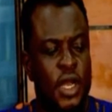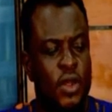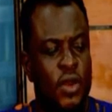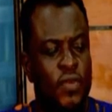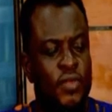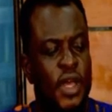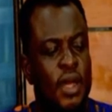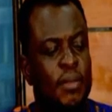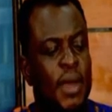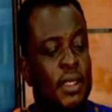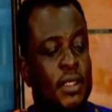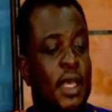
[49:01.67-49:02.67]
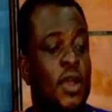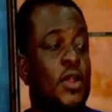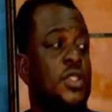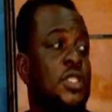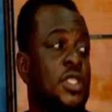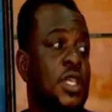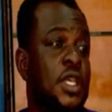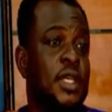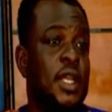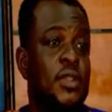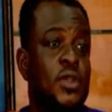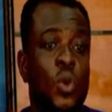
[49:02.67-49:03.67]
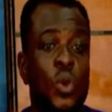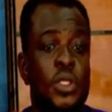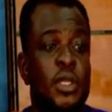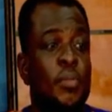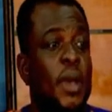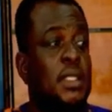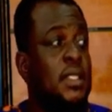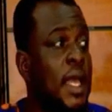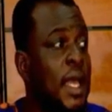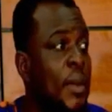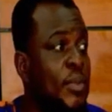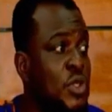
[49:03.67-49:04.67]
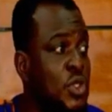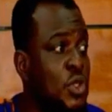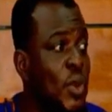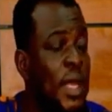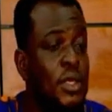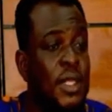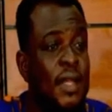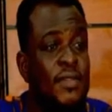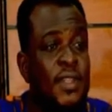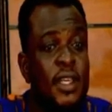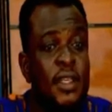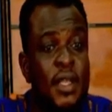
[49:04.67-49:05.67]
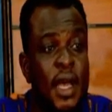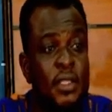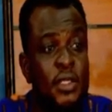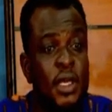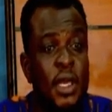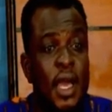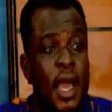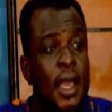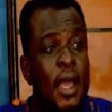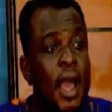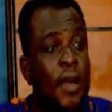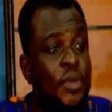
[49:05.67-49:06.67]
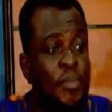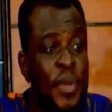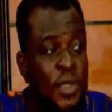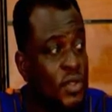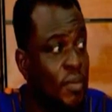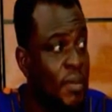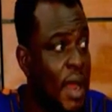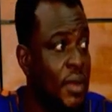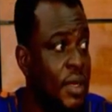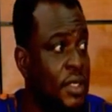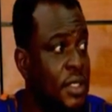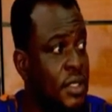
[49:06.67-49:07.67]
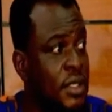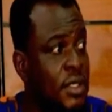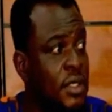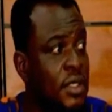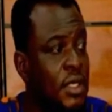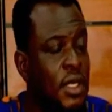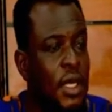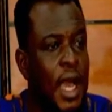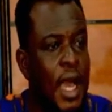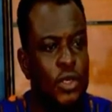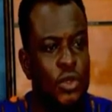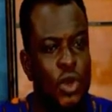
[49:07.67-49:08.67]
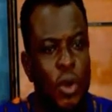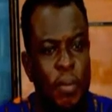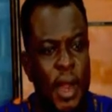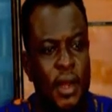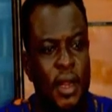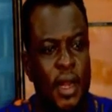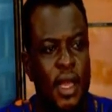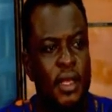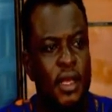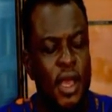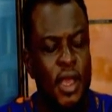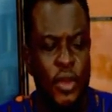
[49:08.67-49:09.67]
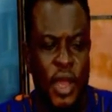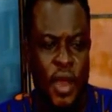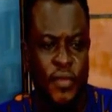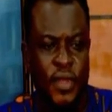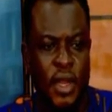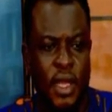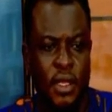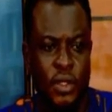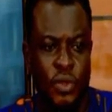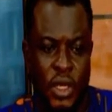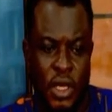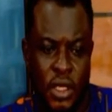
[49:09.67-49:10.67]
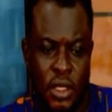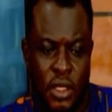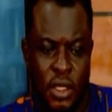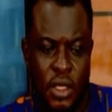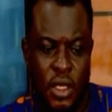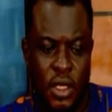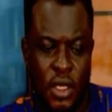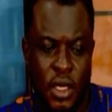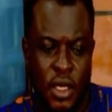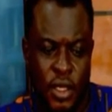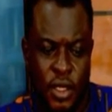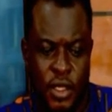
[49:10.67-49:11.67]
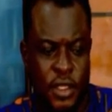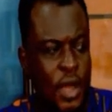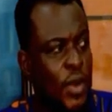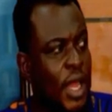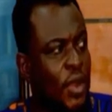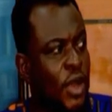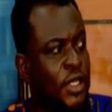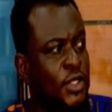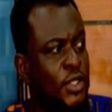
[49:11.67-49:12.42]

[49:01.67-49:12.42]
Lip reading: and all of that, my psychology changed. And I thought, it's the best thing that can happen to you. Why don't I think that I can have the best of marriage? And you got married, and like a year after, like, really? Is that what I got